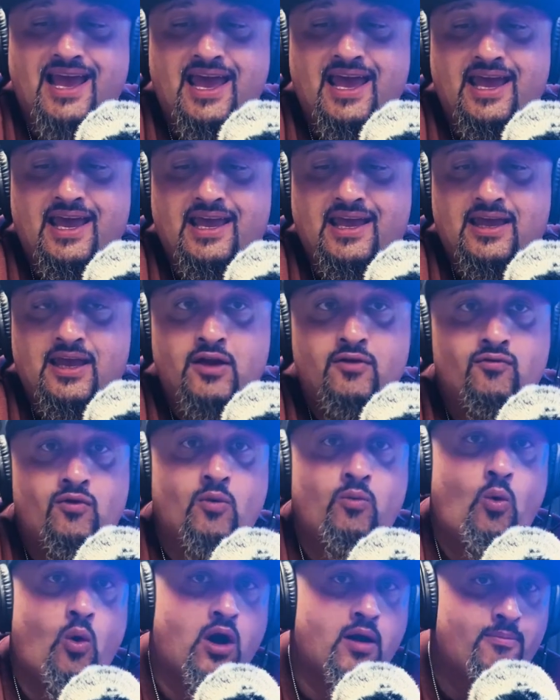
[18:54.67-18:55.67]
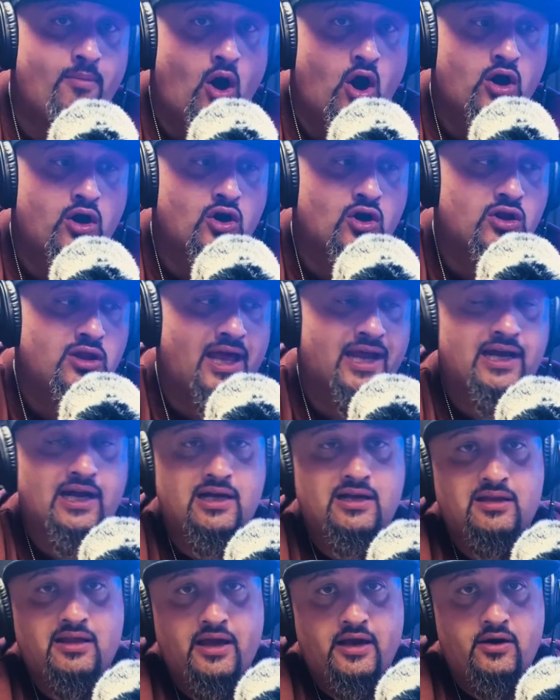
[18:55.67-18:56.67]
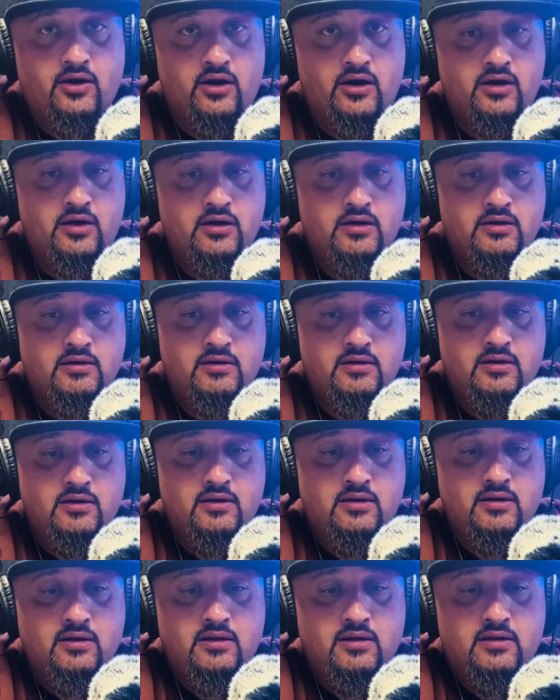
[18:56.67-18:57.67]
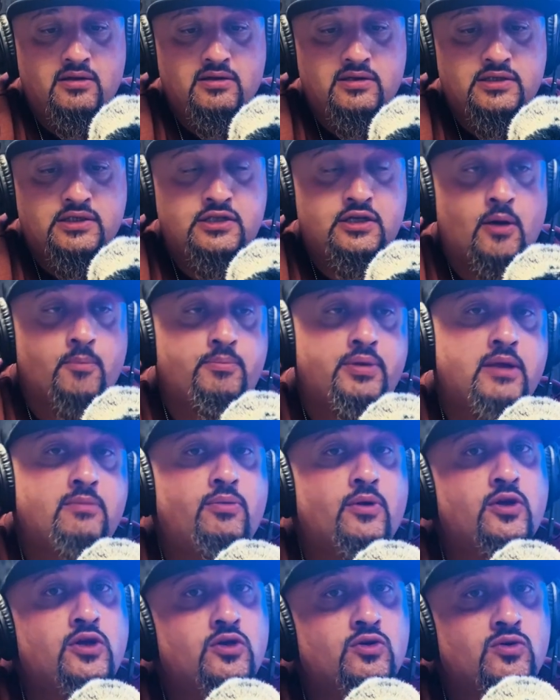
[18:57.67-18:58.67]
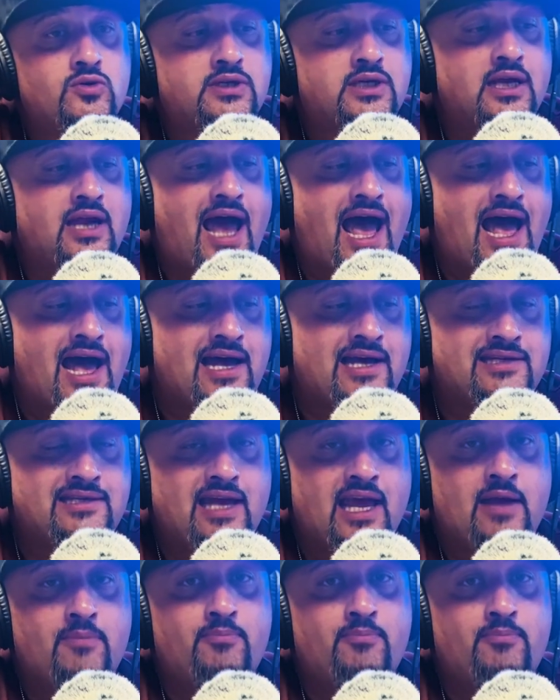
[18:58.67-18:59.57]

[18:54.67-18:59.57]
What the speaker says: a reward marker, like a clicker. Some people use it as a